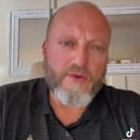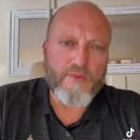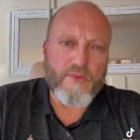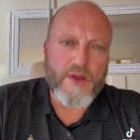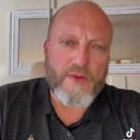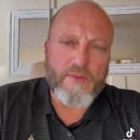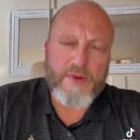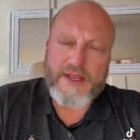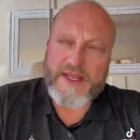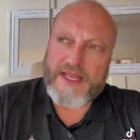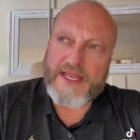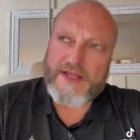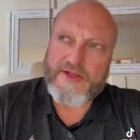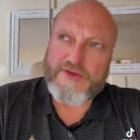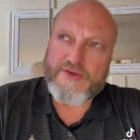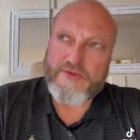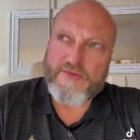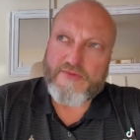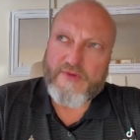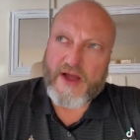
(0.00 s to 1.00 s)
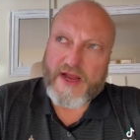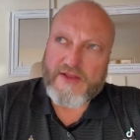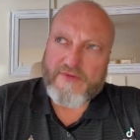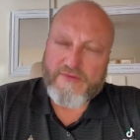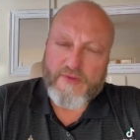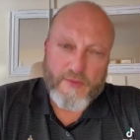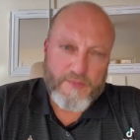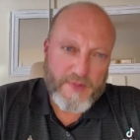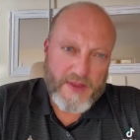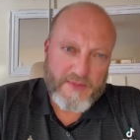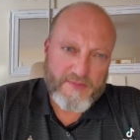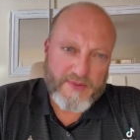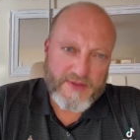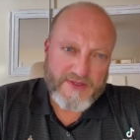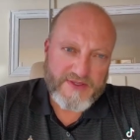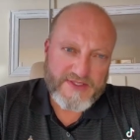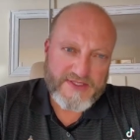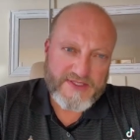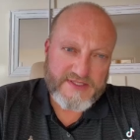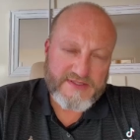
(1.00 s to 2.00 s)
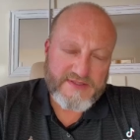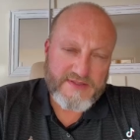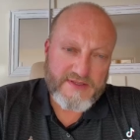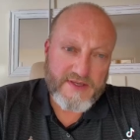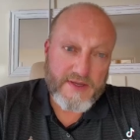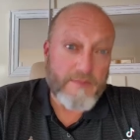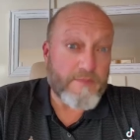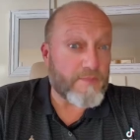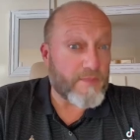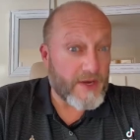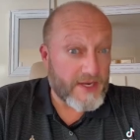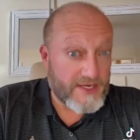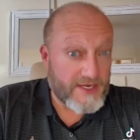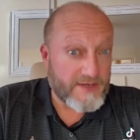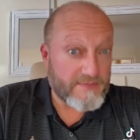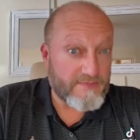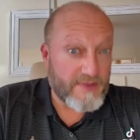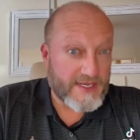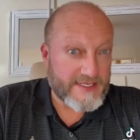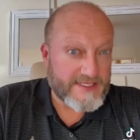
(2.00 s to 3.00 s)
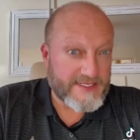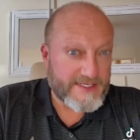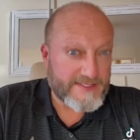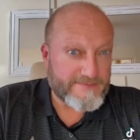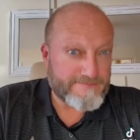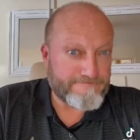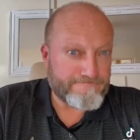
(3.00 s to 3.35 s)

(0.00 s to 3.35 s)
where we need to fight for people's bread and butter.